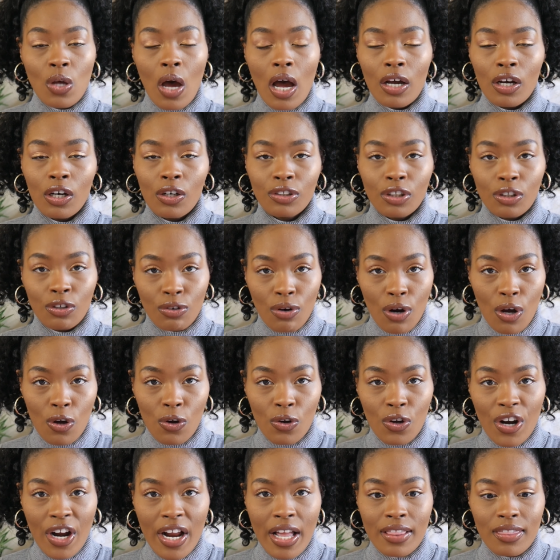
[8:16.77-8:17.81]
So I'll go to
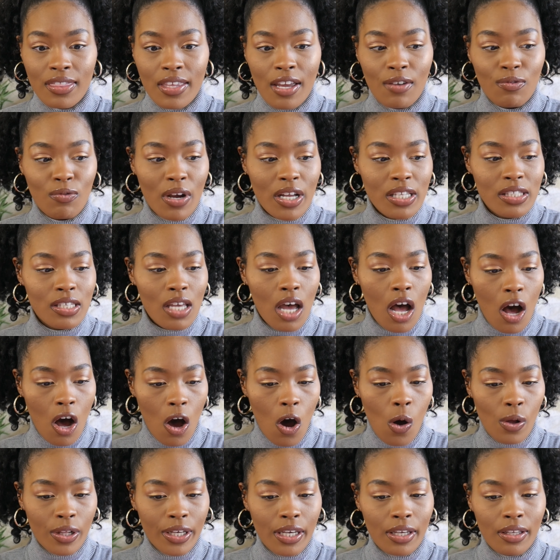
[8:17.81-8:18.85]
Kroger and then run to
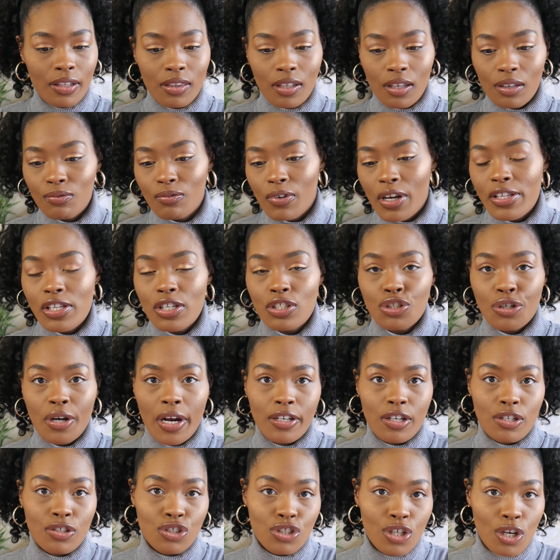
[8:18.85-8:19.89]
Aldi and then run to
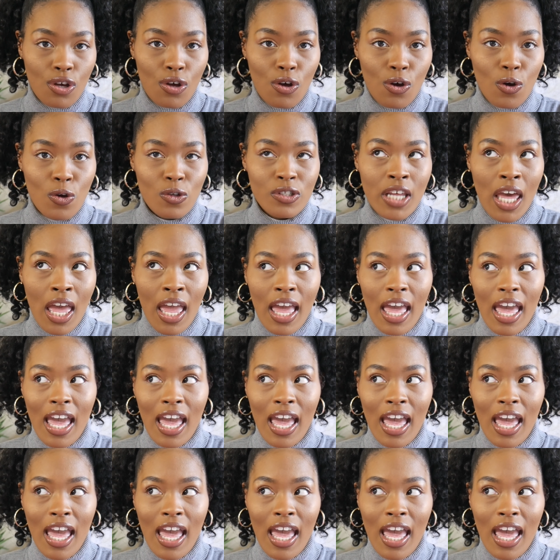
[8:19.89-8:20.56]
Trader Joe's.